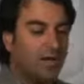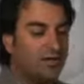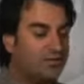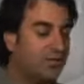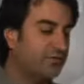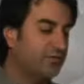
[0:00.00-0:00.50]

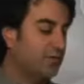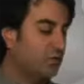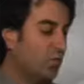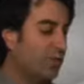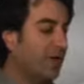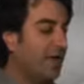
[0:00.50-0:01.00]
Instead of
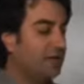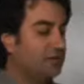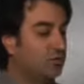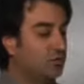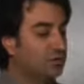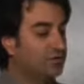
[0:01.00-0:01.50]
sending one packet
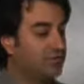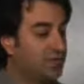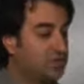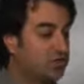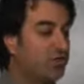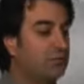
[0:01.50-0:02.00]
to one
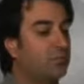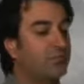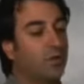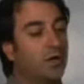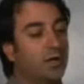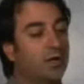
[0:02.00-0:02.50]
station and then
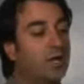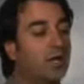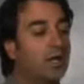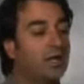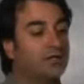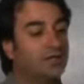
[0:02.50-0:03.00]
moving on
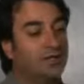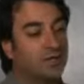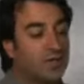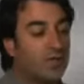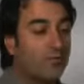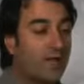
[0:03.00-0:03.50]
and sending
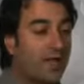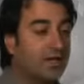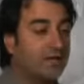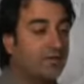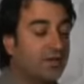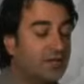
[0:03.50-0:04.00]
another
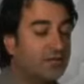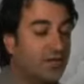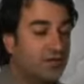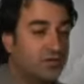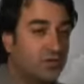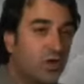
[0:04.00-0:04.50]
packet to the next
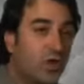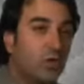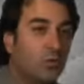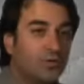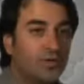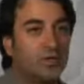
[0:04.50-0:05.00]
station,
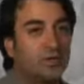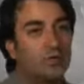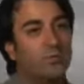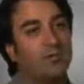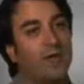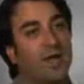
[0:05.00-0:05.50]
we'll send a
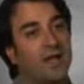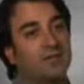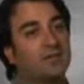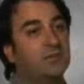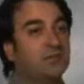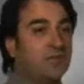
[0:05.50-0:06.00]
group of
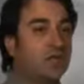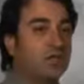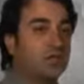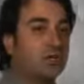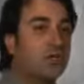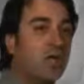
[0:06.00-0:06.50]
packets to a
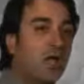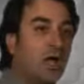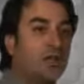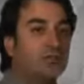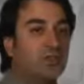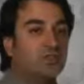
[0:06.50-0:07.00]
station
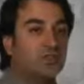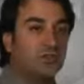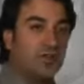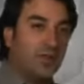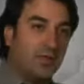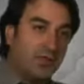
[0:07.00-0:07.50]
such
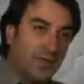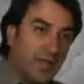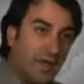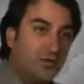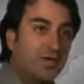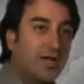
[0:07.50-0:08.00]
that the
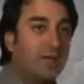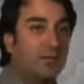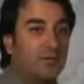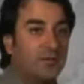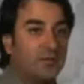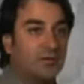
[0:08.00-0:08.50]

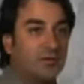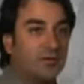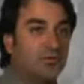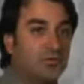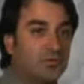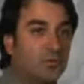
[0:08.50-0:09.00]
airtime it
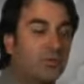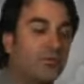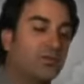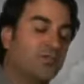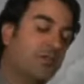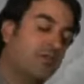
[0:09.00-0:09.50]
uses is equivalent.